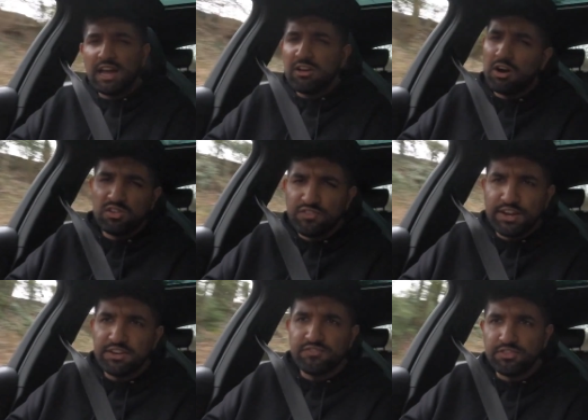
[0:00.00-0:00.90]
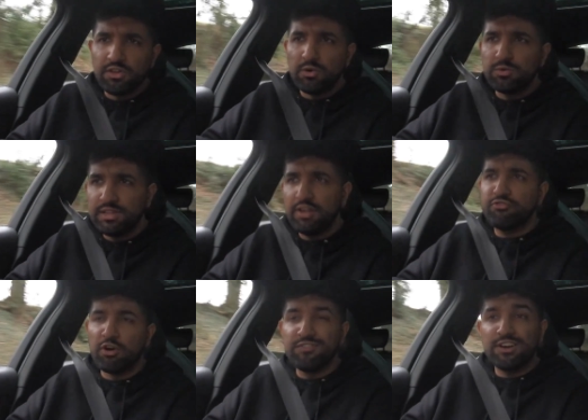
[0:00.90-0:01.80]
That car is very different though. That
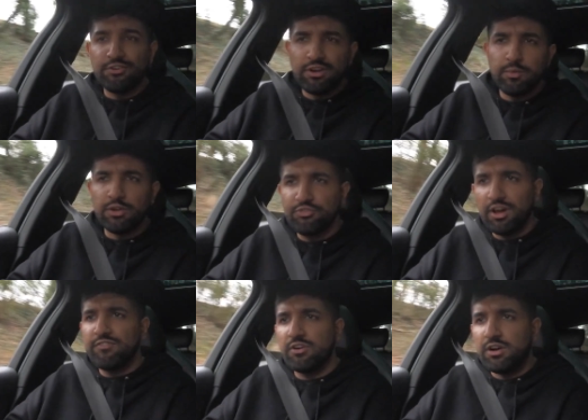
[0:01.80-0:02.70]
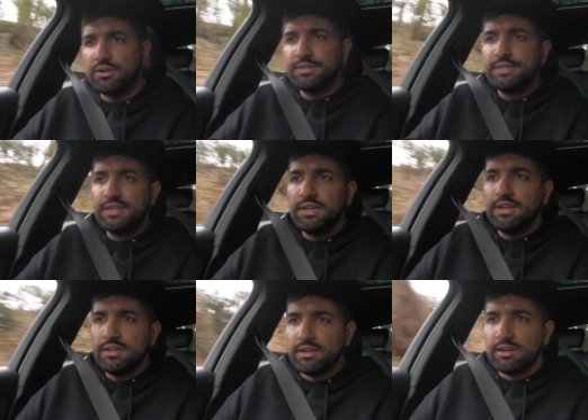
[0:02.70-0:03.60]
drove like a rear wheel drive car
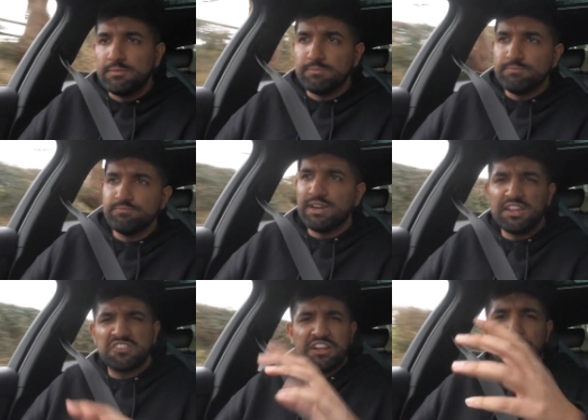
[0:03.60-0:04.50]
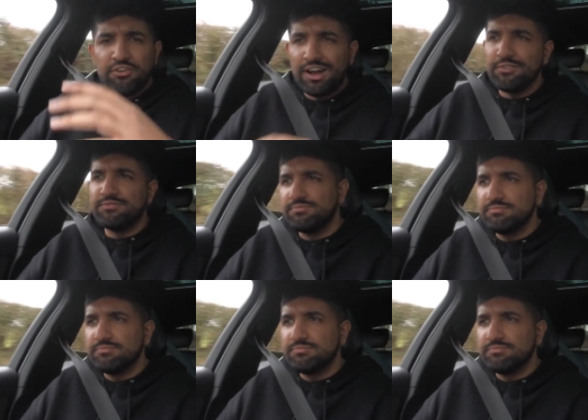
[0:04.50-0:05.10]
um, and it slid around